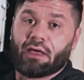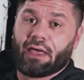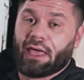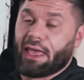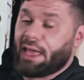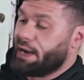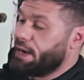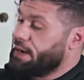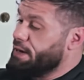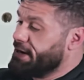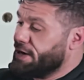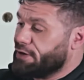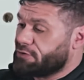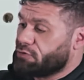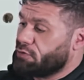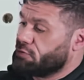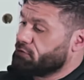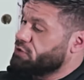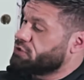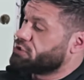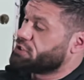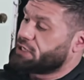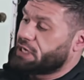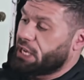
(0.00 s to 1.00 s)
It
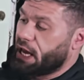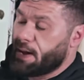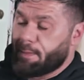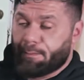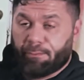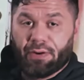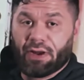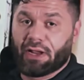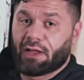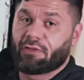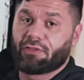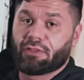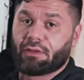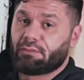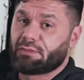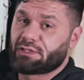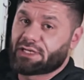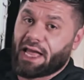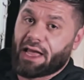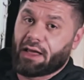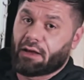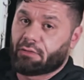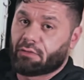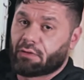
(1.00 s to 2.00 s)
literally just keep bringing them
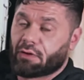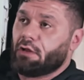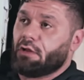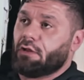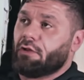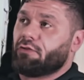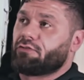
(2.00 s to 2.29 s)
down.